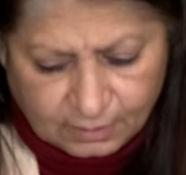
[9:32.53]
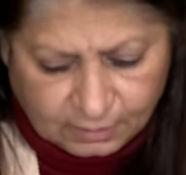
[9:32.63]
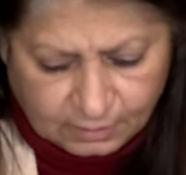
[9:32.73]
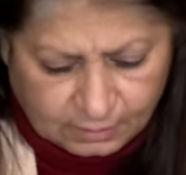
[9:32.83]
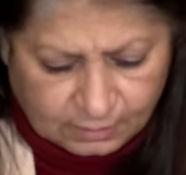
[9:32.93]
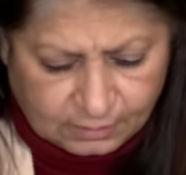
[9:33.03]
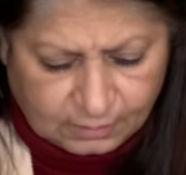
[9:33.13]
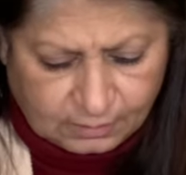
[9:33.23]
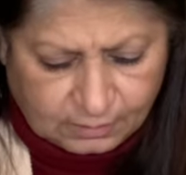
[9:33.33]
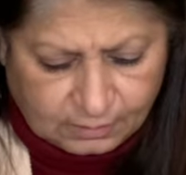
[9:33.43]

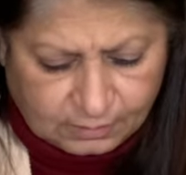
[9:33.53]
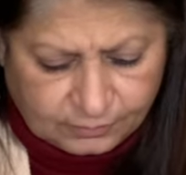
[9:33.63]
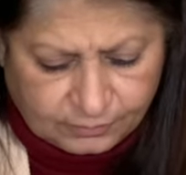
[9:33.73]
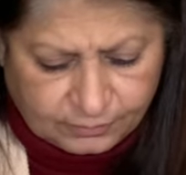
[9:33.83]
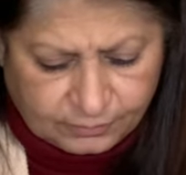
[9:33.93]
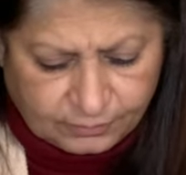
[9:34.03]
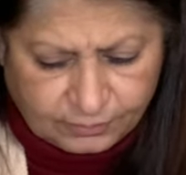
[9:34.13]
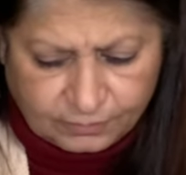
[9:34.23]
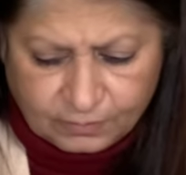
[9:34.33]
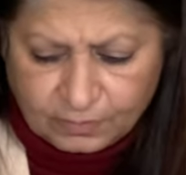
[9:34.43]

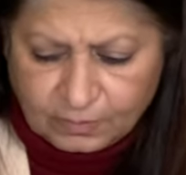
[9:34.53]
(silence)